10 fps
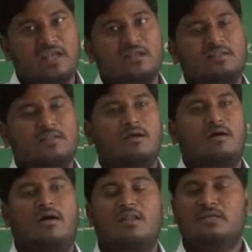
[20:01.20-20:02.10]
when
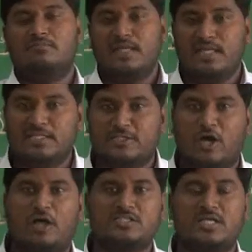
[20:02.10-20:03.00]
all the money is
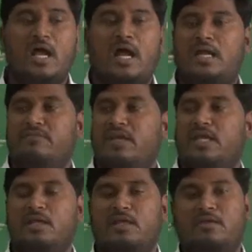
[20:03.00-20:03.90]
lost, and when
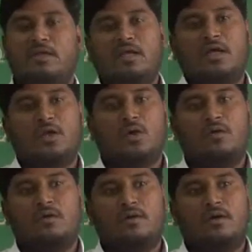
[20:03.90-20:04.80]
he, you
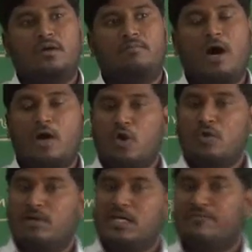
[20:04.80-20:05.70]
know,
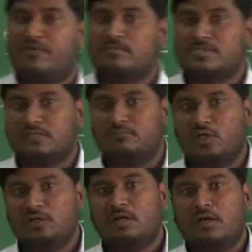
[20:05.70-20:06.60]
borrowed money from
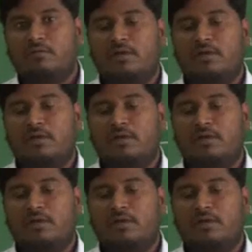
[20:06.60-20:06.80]
someone,